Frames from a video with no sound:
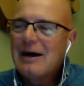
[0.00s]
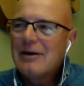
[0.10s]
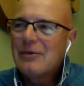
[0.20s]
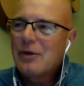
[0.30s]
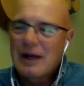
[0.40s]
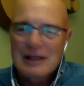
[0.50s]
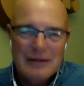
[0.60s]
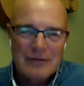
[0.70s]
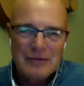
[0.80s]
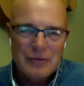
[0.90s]
where I
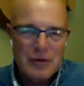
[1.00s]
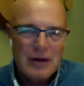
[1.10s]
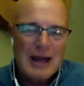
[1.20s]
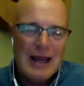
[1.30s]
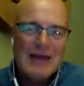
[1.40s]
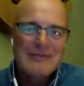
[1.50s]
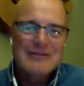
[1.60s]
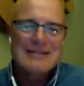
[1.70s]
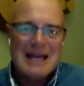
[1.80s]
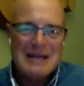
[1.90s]
live in Florida, I have
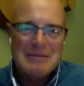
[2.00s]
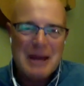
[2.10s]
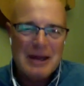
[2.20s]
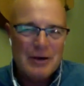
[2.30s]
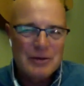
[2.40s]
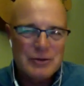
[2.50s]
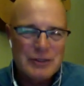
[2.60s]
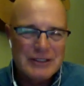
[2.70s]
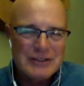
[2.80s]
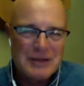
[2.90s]
10 mango
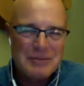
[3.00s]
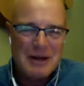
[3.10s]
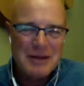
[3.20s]
trees on my